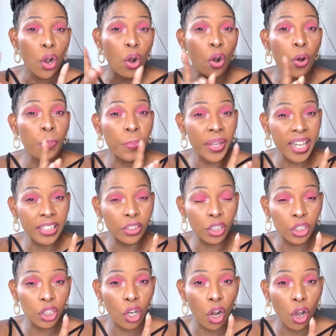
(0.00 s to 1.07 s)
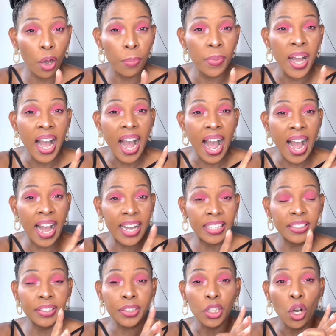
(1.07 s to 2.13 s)
aupair.com,
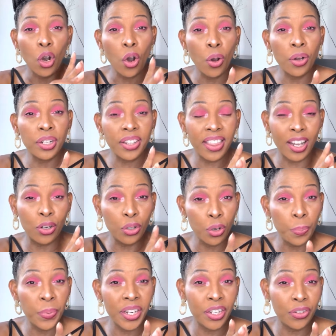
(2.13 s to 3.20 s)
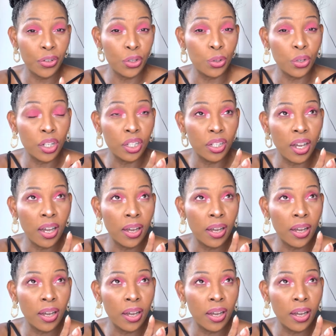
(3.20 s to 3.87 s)
and the group in